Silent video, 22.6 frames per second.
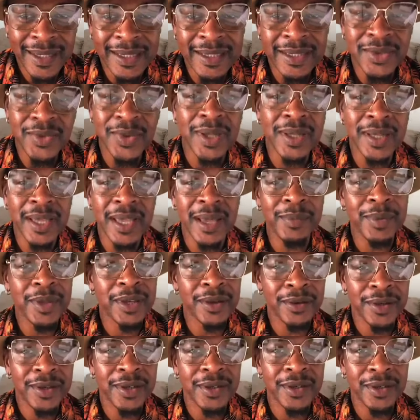That is what I am
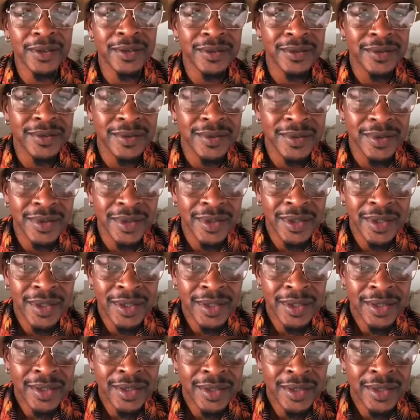hearing, you know.
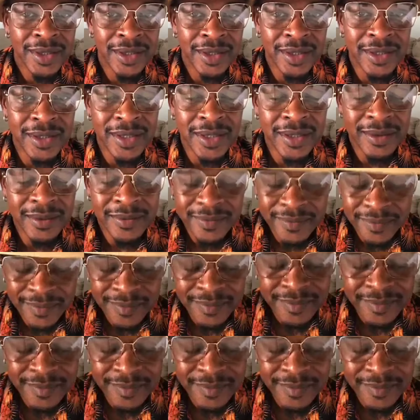Is it?